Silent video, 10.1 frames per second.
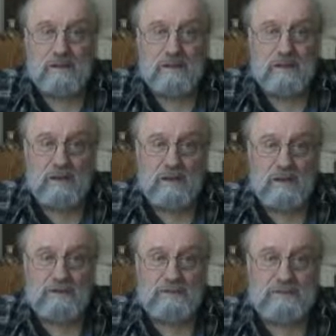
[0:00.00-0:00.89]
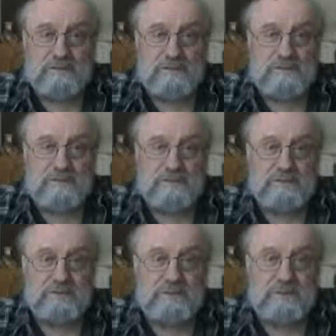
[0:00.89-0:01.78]
and this is
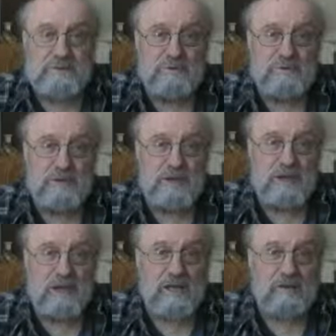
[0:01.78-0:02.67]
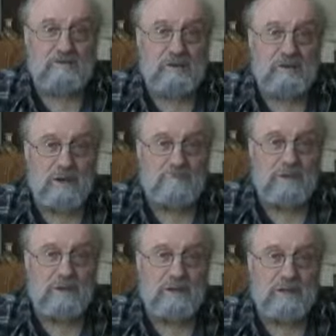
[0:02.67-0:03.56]
through a kind of
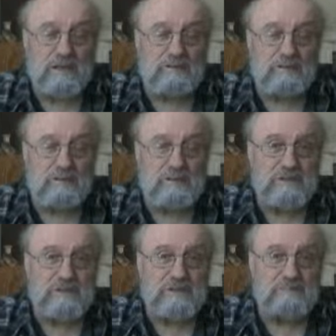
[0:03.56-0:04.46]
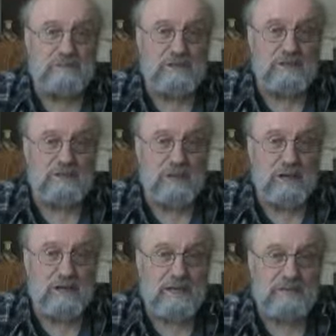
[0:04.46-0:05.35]
corrupting influence of political
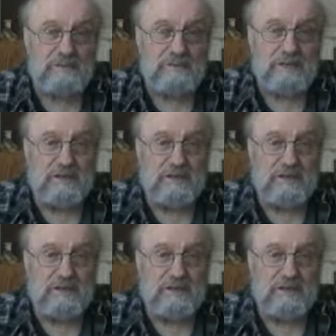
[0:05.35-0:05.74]
bodies.